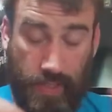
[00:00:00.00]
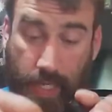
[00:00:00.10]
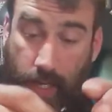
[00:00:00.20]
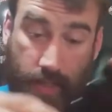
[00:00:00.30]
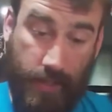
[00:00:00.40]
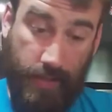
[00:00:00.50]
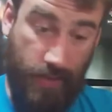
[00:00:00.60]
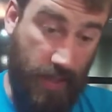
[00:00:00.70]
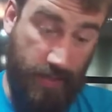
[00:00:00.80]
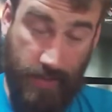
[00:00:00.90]
Now, I got this
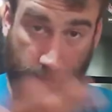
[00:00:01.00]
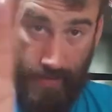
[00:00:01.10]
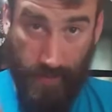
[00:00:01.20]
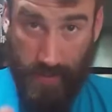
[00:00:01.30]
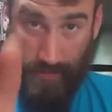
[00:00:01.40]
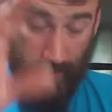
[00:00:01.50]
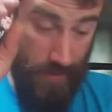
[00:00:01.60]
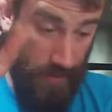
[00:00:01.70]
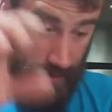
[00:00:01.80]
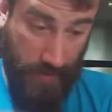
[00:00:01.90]
chassis, I forgot to
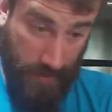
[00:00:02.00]
mention,